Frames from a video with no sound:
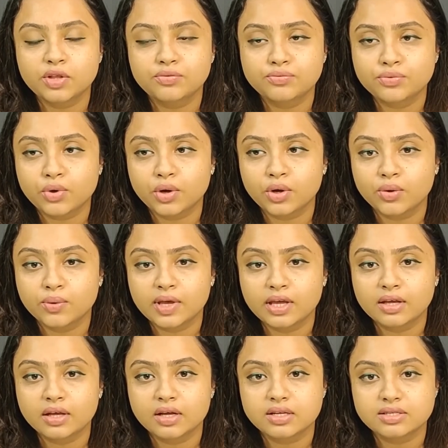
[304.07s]
with
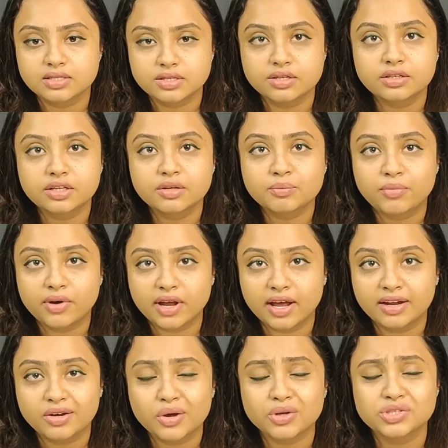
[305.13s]
following a certain
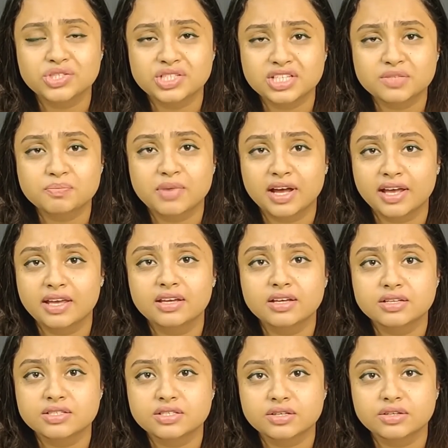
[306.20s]
brand or just buying
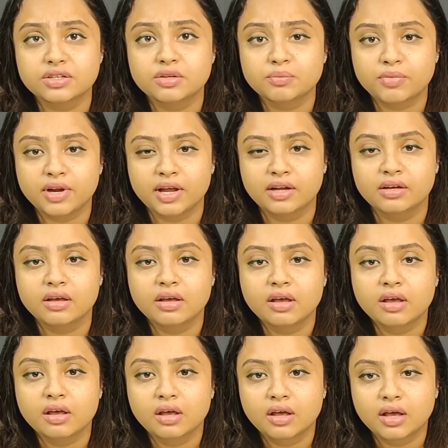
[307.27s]
a certain brand
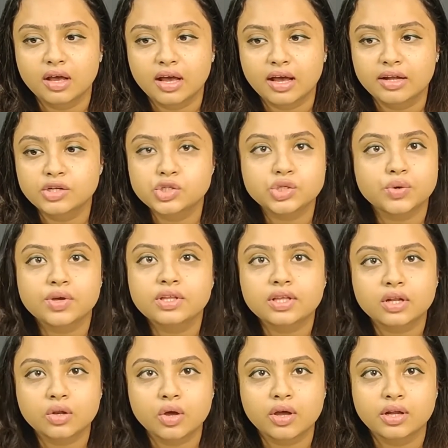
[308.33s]
and showing
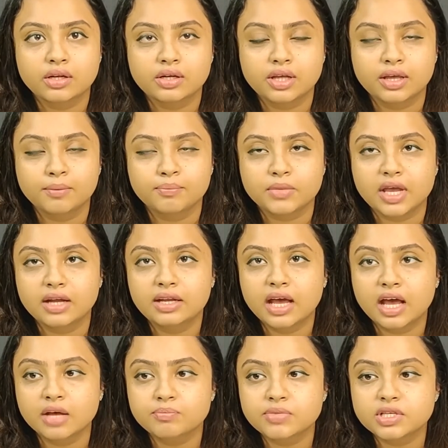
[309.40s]
their loyalty. It
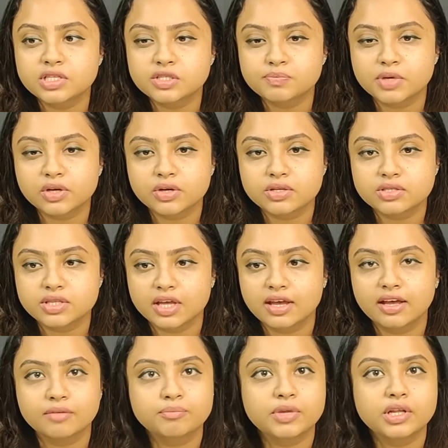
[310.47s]
happens because they
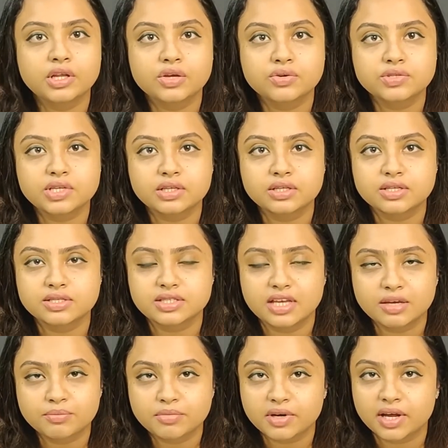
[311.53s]
have been using the
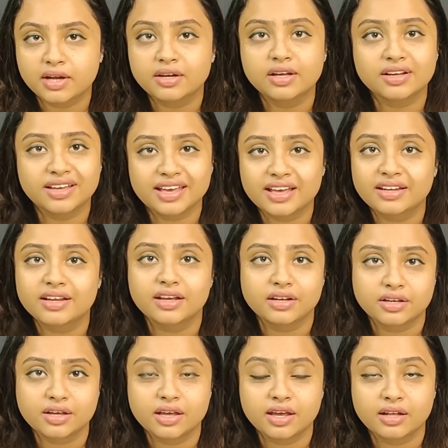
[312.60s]
same brand again and
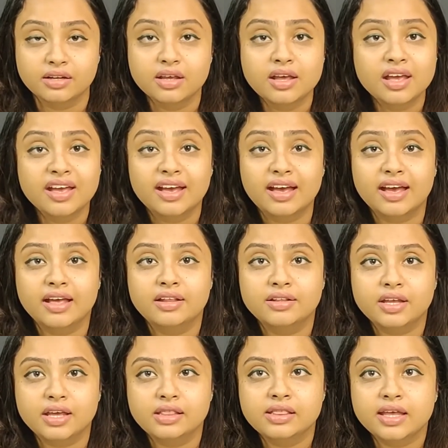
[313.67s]
again, and
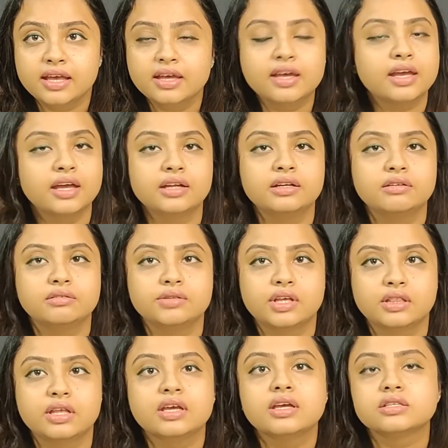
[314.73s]
in their head, they
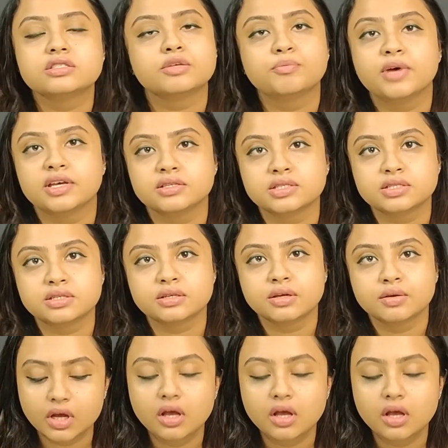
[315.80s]
think it's the best.